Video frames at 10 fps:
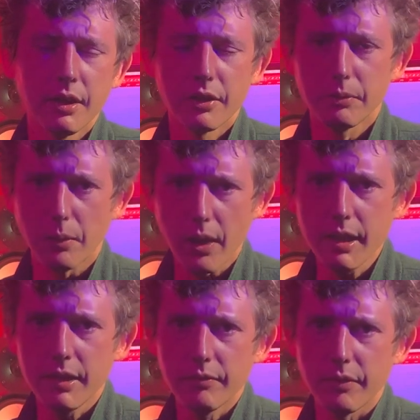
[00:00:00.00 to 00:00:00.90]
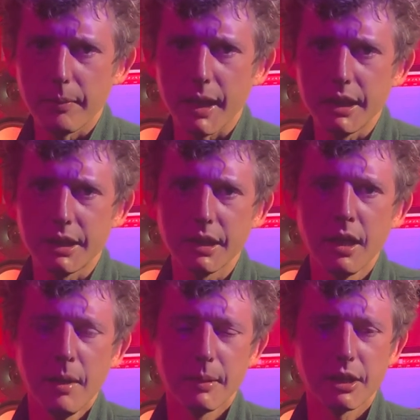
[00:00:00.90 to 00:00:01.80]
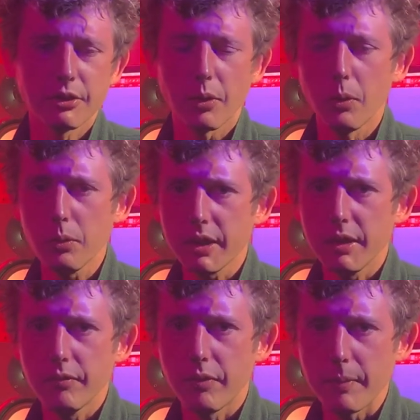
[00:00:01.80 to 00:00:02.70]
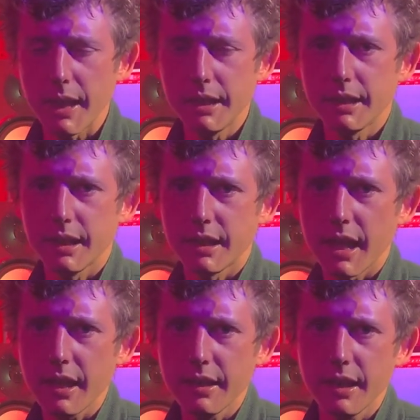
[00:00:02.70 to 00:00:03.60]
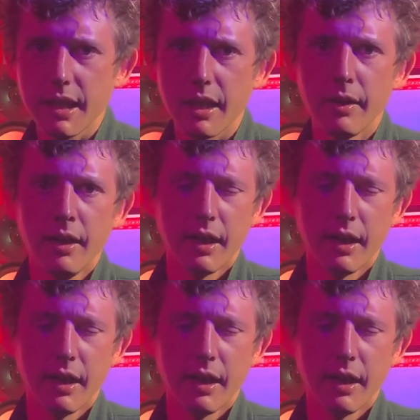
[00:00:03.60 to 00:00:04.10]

the right information because all the information is out there now